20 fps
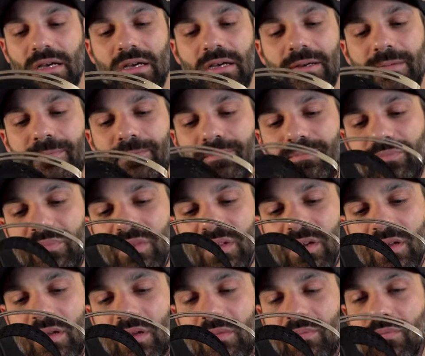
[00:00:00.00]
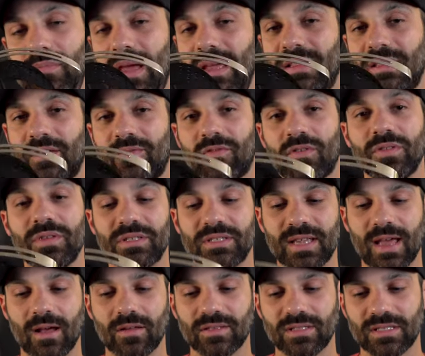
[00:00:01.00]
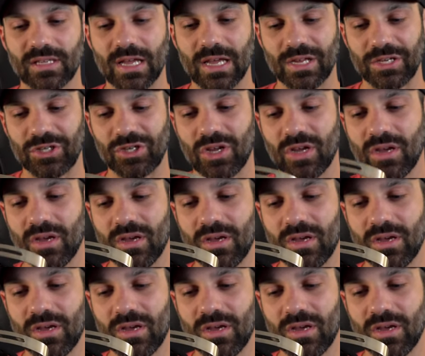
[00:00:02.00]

um, mainly for the soundstage.